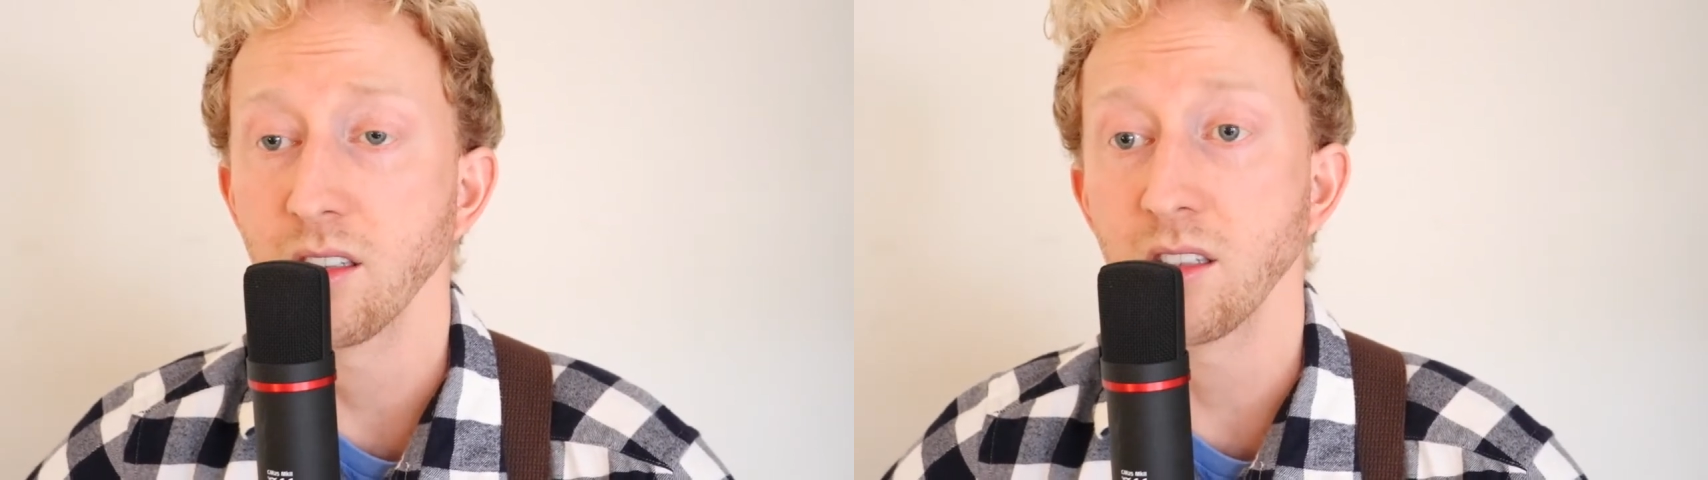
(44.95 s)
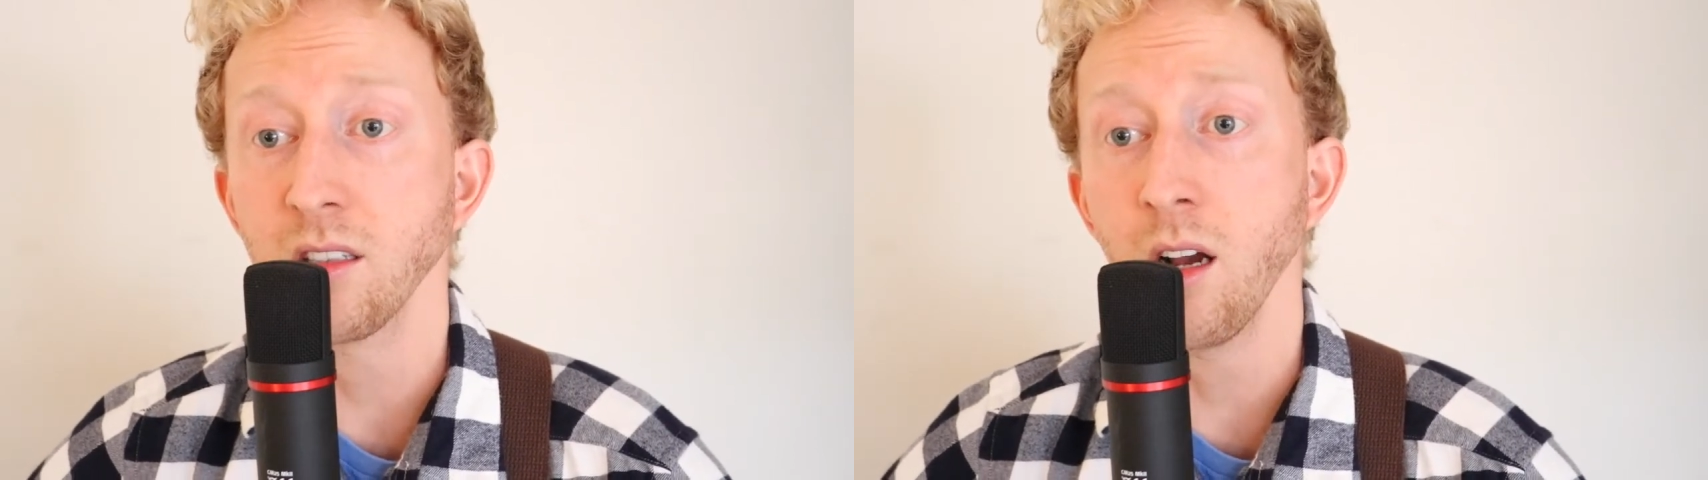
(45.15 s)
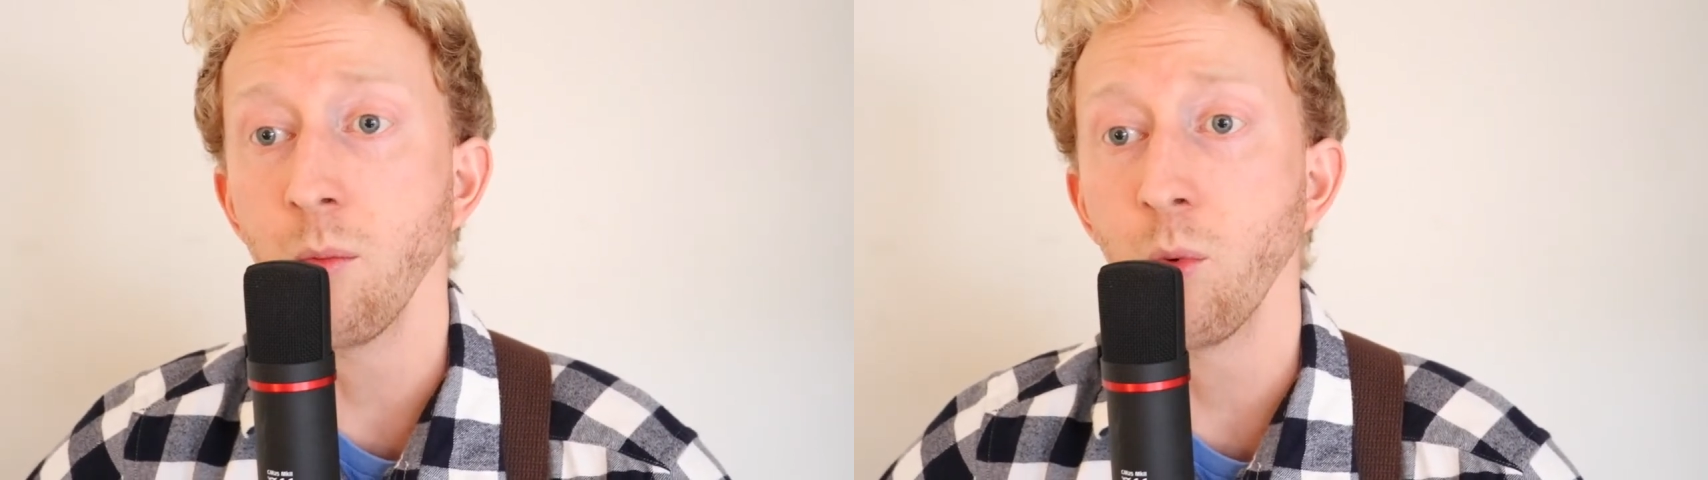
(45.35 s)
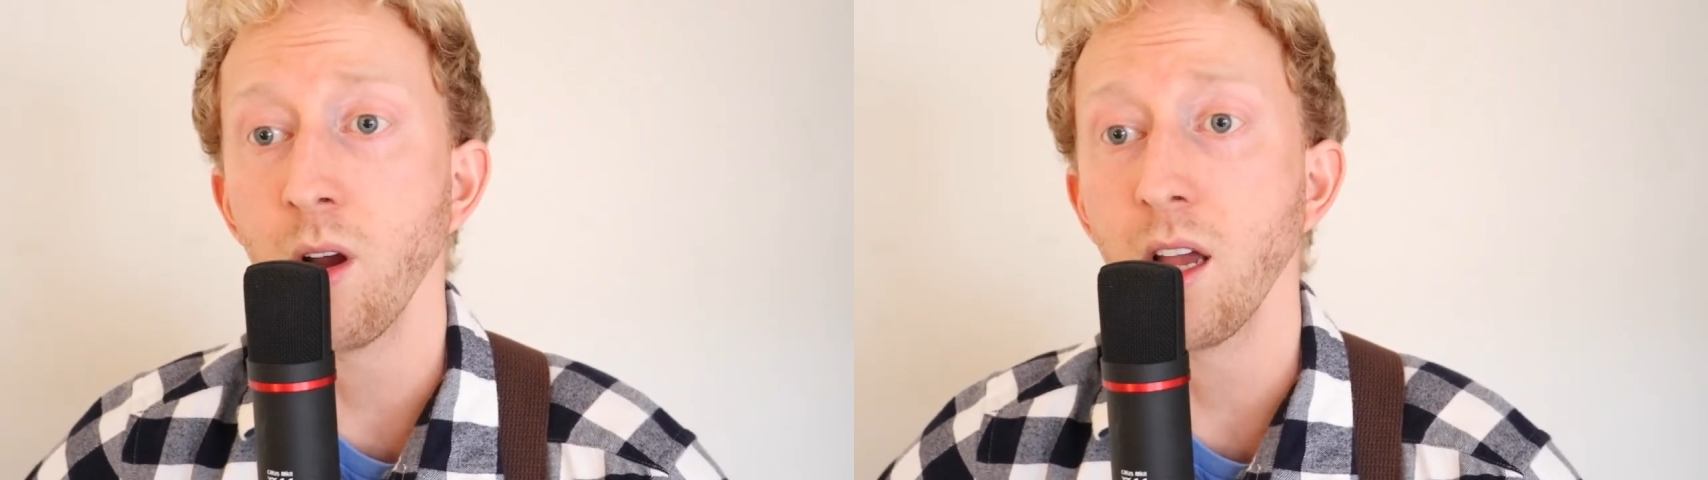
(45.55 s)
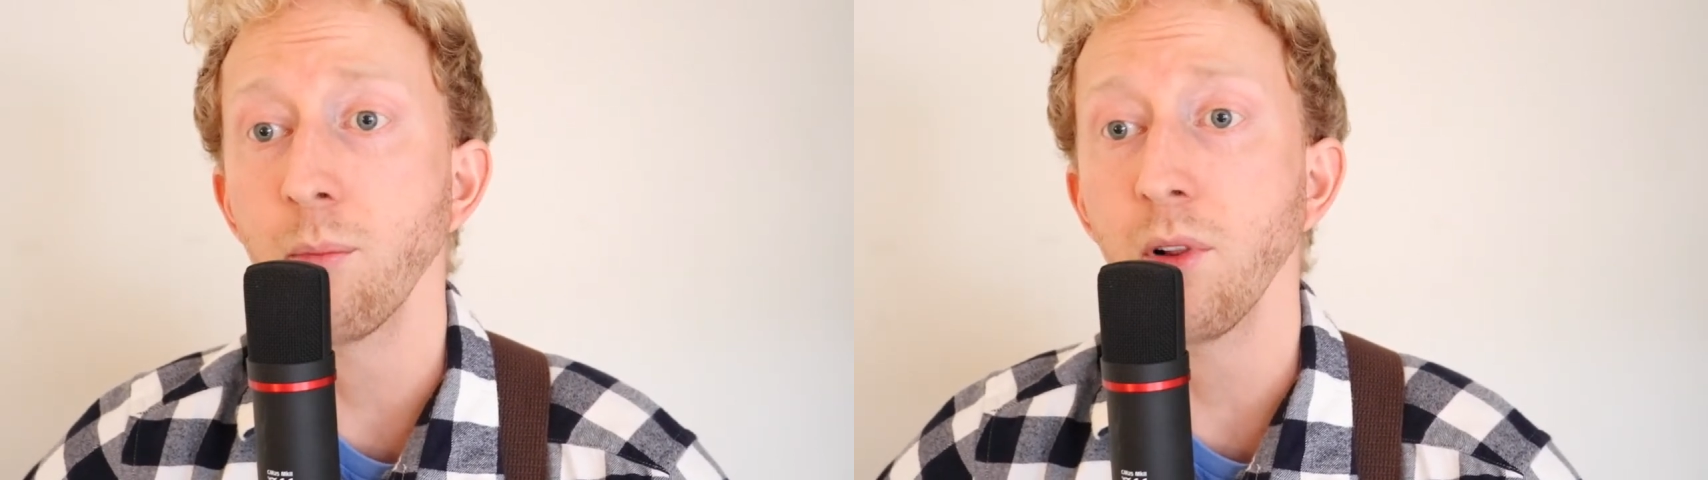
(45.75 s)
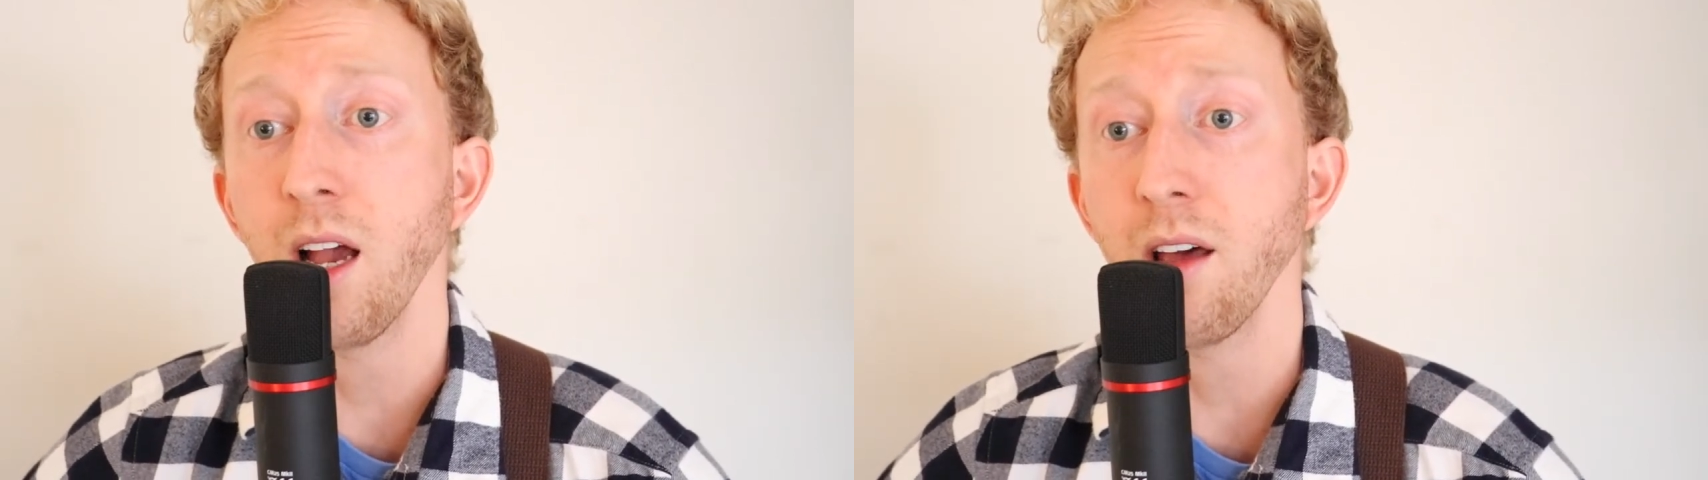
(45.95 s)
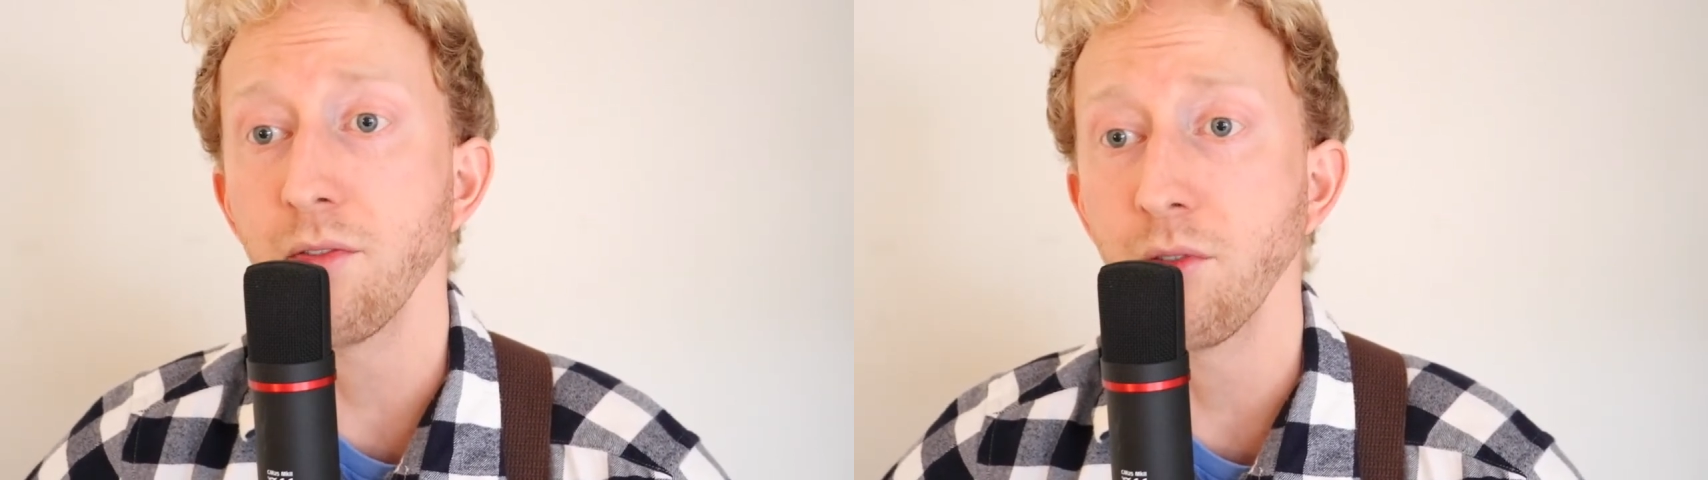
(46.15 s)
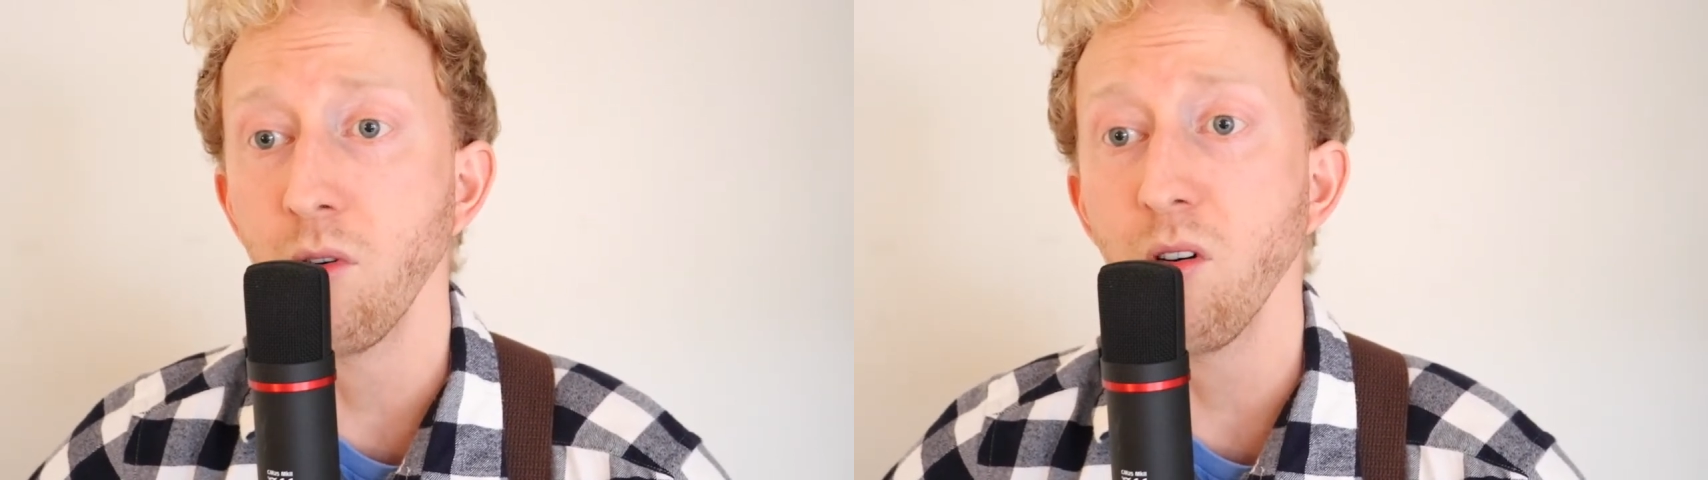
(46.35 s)
the subway
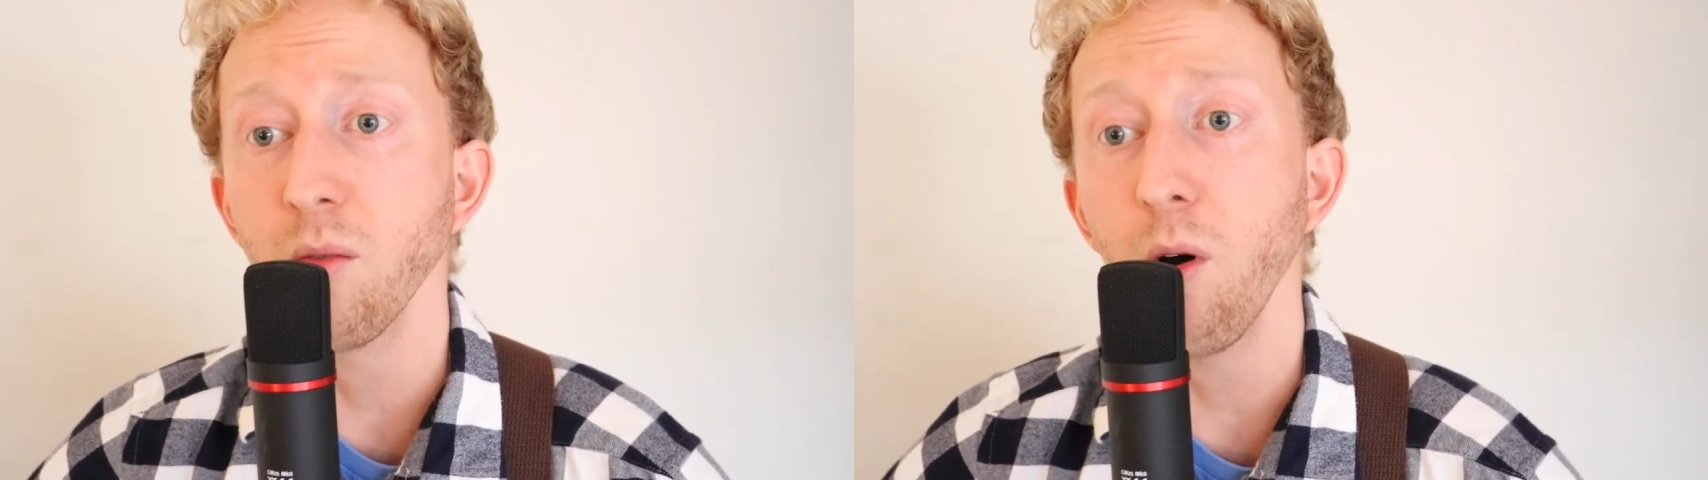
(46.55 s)
platform,